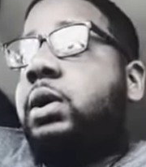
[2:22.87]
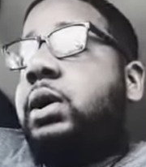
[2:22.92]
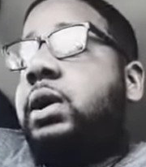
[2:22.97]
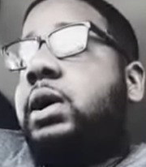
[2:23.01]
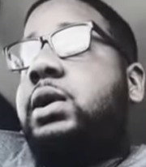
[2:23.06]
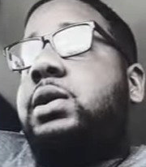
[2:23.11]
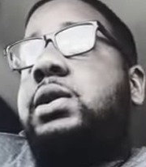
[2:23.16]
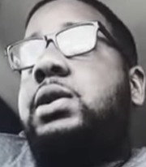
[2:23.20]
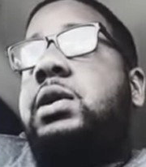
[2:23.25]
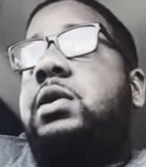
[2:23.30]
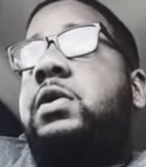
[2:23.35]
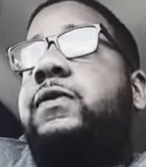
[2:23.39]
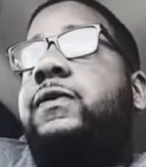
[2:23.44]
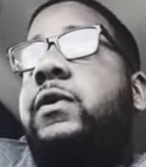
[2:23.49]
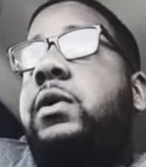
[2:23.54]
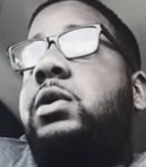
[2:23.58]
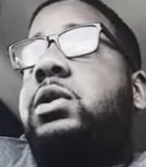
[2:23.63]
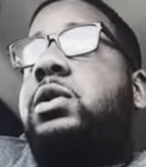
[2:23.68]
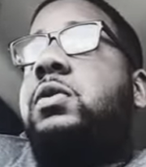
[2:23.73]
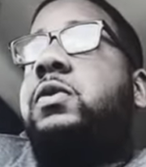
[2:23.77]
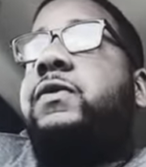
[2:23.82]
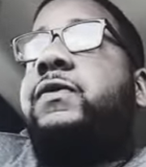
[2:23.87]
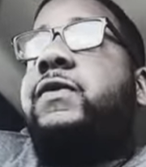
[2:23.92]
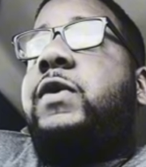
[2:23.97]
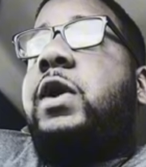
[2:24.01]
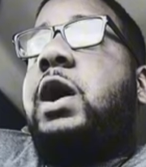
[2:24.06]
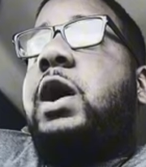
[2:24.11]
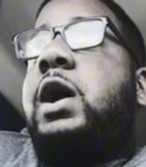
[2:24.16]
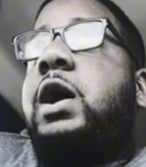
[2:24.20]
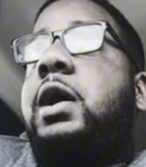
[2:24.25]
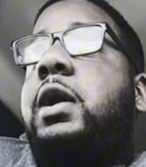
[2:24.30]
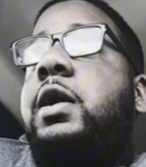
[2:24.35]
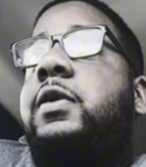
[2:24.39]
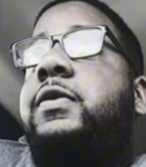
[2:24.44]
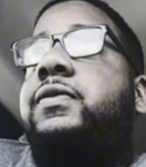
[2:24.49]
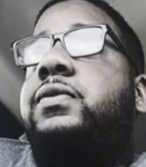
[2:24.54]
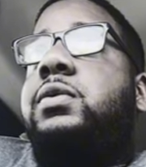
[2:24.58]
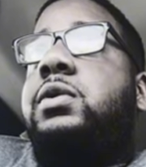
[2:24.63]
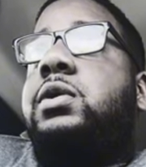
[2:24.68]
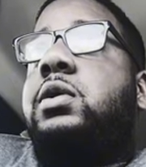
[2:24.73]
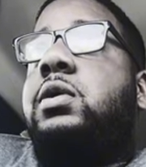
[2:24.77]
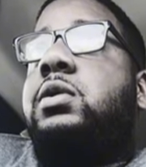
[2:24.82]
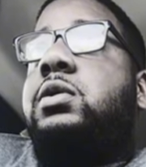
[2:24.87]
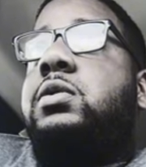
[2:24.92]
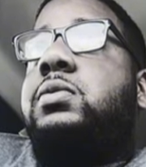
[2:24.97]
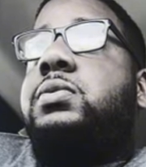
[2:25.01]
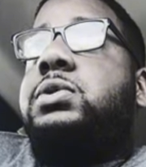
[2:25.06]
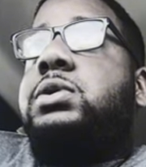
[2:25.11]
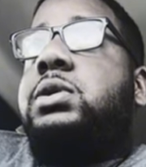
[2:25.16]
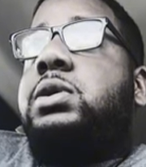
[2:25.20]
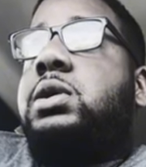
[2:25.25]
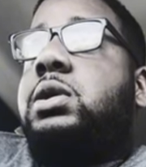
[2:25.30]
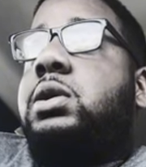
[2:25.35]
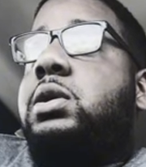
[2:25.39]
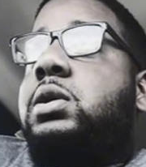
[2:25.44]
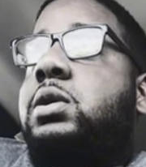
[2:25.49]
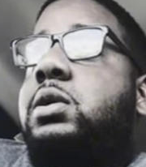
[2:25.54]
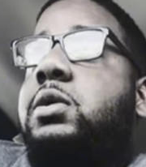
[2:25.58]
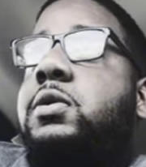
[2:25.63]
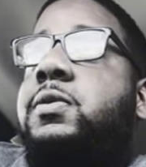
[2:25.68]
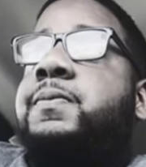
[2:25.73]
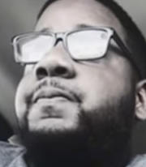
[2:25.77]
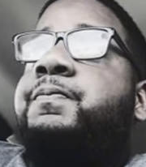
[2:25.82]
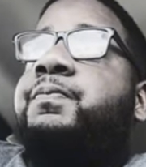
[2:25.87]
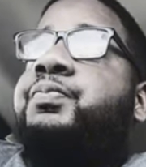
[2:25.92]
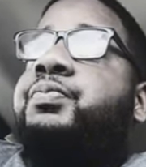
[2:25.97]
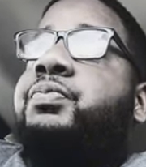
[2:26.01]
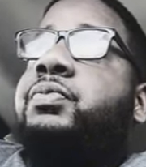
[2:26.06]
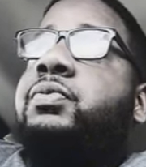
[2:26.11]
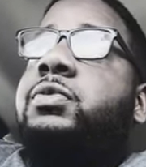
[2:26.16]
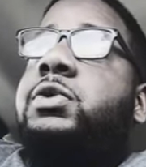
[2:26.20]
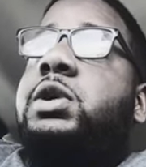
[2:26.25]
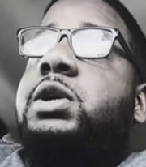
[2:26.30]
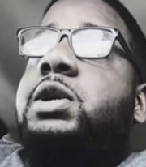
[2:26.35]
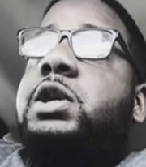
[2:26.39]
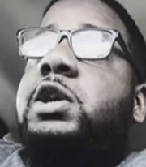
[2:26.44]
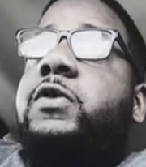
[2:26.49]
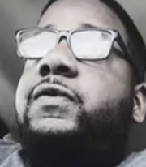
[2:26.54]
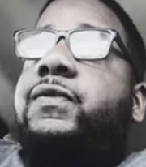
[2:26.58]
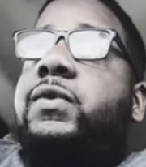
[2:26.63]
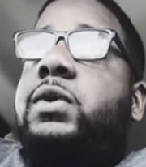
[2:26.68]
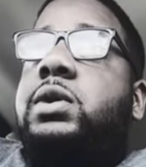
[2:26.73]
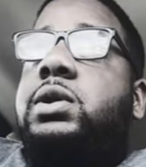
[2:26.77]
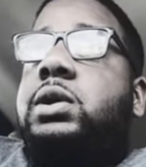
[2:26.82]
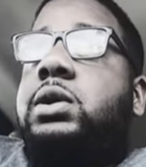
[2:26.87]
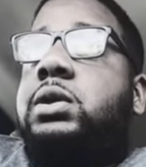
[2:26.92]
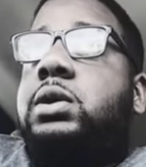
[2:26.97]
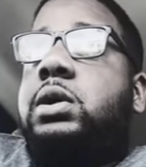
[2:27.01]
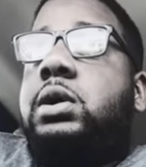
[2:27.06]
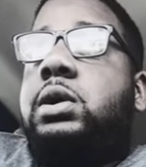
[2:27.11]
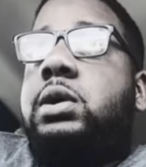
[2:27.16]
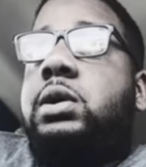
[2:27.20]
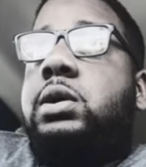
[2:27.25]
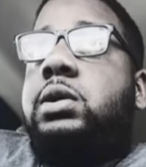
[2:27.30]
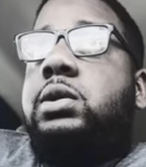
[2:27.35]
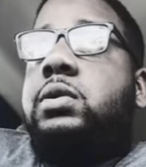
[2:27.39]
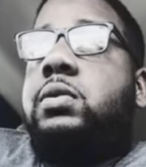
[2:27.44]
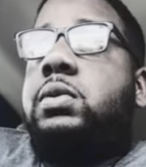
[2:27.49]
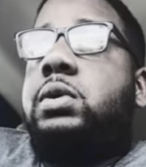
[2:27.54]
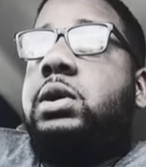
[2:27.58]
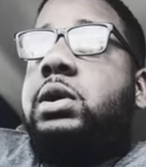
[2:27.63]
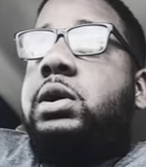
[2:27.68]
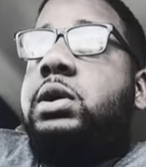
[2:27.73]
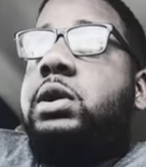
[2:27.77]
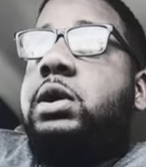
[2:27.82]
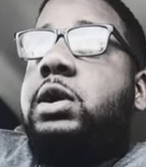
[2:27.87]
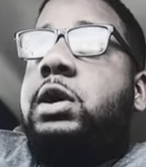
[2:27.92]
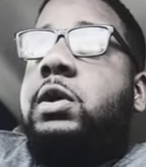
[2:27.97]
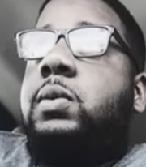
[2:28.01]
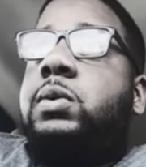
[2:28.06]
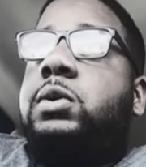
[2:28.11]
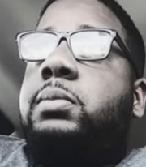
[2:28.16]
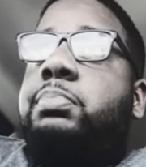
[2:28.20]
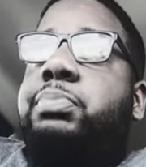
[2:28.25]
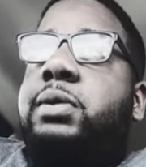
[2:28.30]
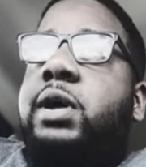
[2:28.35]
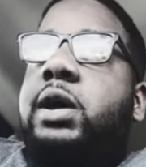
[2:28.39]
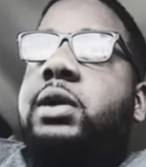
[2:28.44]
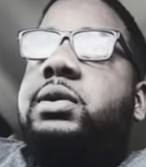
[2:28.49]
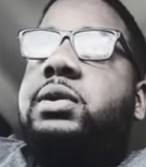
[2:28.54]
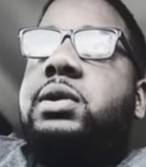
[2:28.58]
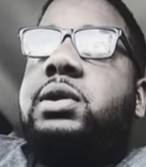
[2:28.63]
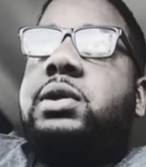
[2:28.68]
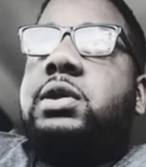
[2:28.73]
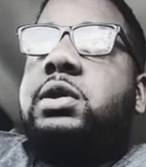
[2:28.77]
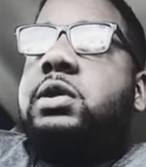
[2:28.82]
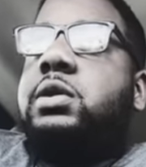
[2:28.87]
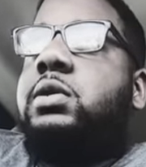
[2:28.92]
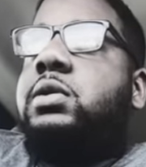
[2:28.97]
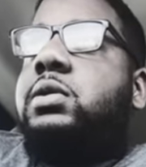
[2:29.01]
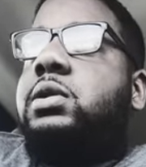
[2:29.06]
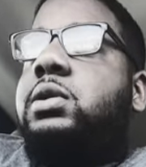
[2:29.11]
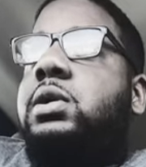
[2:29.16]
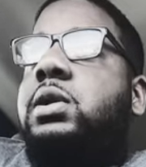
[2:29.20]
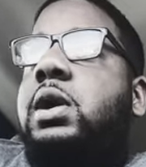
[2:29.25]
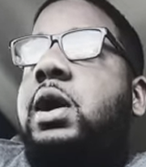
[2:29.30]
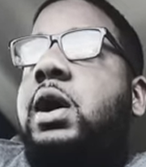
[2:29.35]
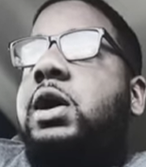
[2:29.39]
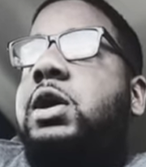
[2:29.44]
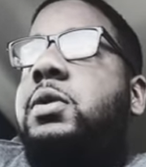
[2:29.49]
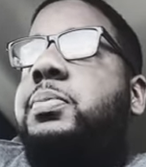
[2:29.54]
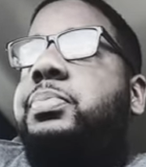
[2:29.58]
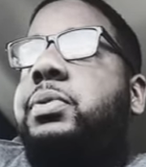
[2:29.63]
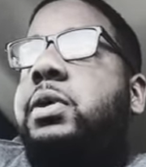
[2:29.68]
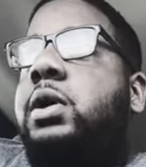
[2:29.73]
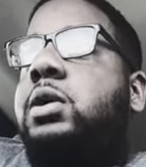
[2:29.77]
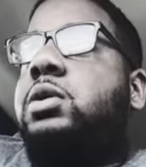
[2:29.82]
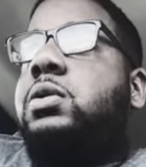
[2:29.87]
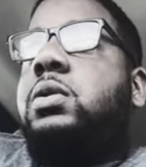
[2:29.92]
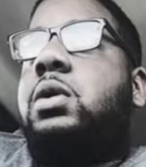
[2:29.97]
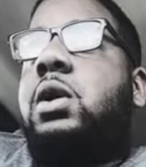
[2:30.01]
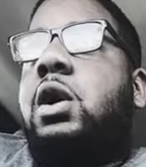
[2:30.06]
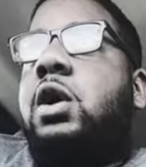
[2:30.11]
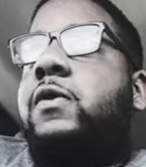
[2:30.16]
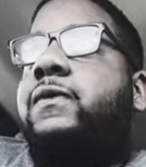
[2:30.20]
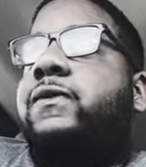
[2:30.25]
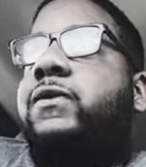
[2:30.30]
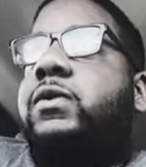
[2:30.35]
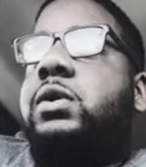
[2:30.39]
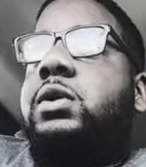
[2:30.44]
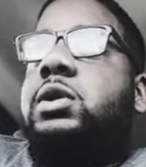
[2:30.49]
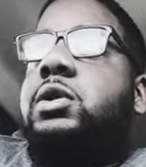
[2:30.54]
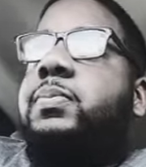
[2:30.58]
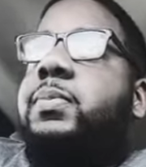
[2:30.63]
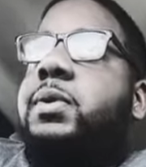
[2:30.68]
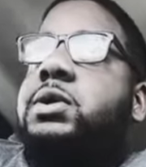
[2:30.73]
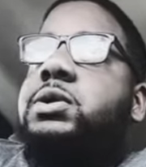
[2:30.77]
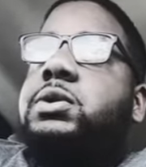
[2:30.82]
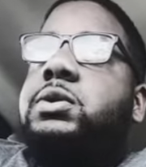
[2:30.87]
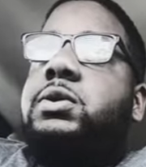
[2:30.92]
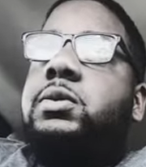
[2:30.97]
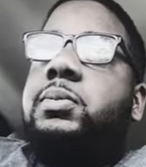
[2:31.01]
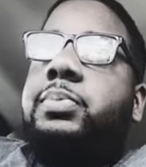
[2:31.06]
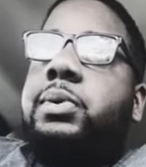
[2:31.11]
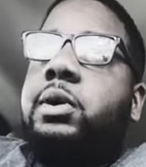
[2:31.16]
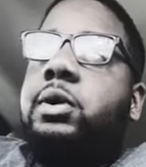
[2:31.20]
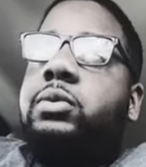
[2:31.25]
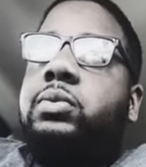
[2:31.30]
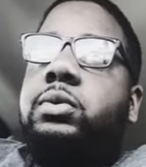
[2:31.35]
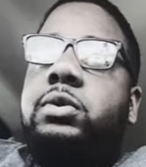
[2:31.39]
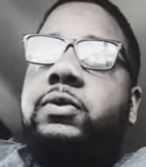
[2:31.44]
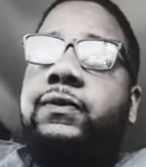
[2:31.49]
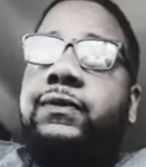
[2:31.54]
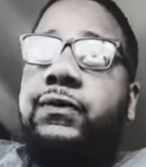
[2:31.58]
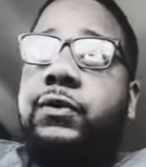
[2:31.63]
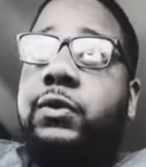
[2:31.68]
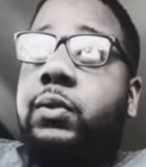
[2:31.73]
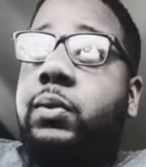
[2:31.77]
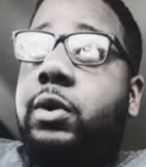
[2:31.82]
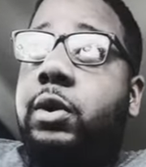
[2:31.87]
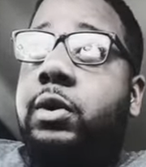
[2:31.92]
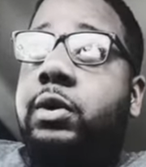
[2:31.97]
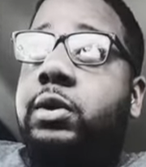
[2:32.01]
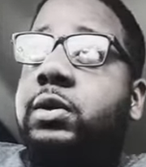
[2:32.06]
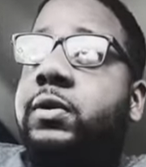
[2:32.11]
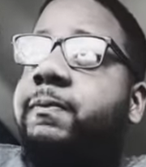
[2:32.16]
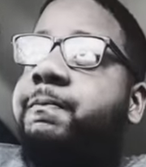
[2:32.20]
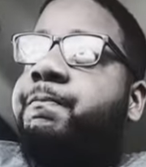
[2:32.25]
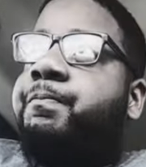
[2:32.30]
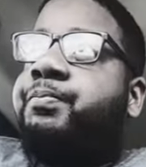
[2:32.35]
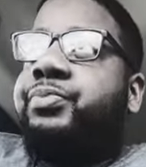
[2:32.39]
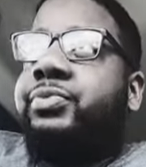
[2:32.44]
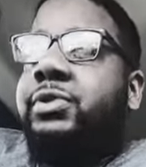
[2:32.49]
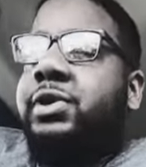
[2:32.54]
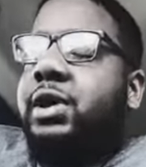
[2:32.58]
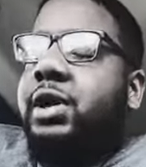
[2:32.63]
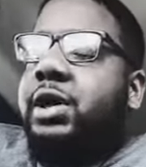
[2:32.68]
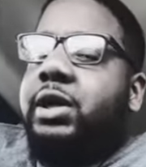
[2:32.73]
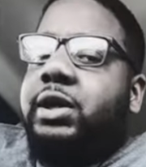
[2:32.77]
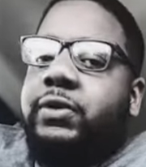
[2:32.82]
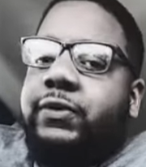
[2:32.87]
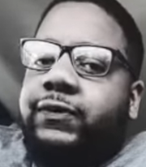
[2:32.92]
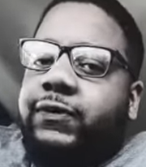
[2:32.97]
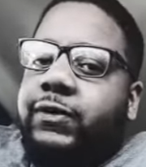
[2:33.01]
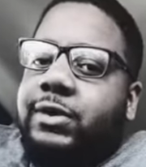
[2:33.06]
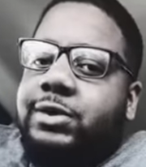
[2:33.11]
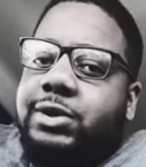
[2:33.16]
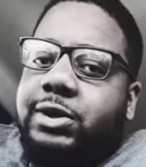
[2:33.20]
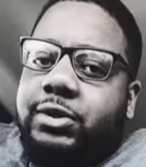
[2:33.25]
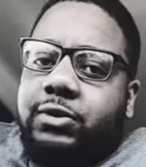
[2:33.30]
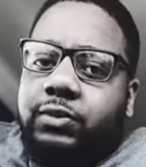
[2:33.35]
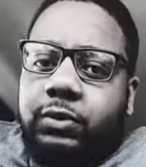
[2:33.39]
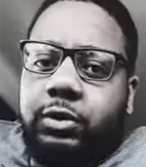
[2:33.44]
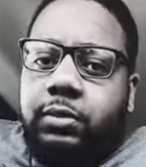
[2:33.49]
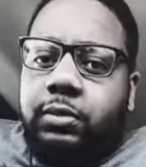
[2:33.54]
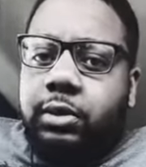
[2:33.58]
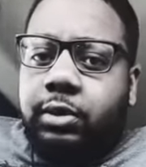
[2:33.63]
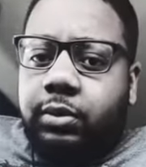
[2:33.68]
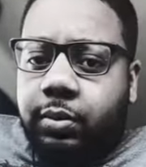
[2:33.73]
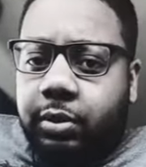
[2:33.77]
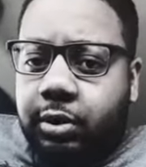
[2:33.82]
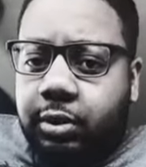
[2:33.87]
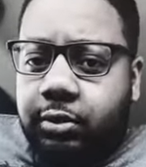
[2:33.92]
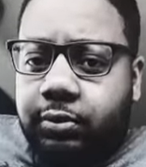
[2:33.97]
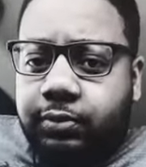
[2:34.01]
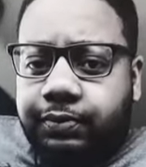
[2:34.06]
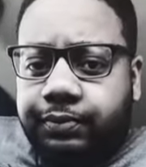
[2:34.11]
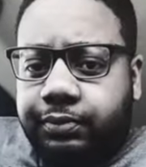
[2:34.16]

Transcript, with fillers: Like I said, a versatile five in terms of just... uh. the defense he does on the other end with the blocks and steals, and how he plays on offense, especially in the post with the footwork, and can finish at the rim as well.